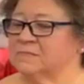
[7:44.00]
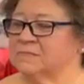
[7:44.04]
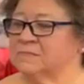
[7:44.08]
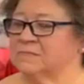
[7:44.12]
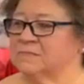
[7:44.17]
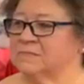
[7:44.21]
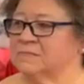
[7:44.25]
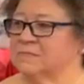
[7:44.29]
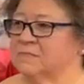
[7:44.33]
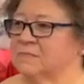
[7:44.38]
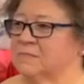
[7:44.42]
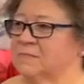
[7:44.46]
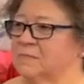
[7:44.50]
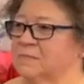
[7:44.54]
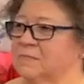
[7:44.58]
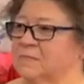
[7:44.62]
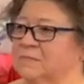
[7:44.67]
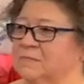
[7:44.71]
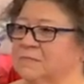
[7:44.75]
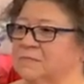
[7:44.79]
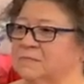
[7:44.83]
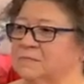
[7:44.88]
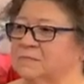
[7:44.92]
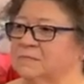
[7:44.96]

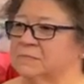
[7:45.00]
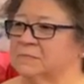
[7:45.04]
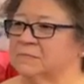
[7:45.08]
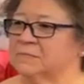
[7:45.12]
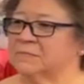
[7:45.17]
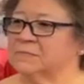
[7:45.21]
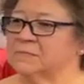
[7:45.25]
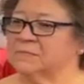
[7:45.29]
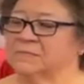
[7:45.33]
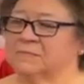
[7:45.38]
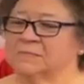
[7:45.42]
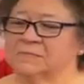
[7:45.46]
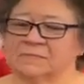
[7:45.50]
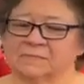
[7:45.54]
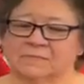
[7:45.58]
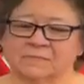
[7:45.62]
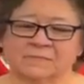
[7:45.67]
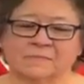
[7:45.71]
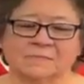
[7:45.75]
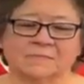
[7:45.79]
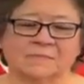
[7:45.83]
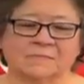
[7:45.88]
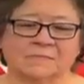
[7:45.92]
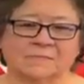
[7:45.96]

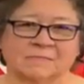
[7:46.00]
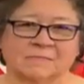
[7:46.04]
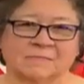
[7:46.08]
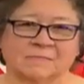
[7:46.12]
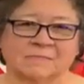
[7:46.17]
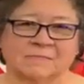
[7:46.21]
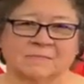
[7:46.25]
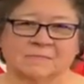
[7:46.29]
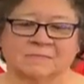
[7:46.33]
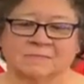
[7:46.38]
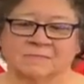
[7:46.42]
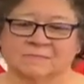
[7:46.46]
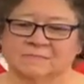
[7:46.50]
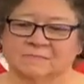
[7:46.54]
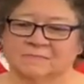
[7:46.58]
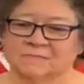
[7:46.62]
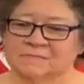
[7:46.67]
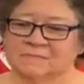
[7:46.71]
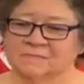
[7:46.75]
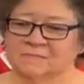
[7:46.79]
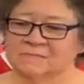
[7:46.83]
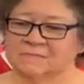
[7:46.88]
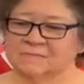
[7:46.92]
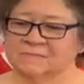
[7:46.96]

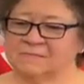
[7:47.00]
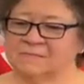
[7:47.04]
No words are spoken by the person on screen.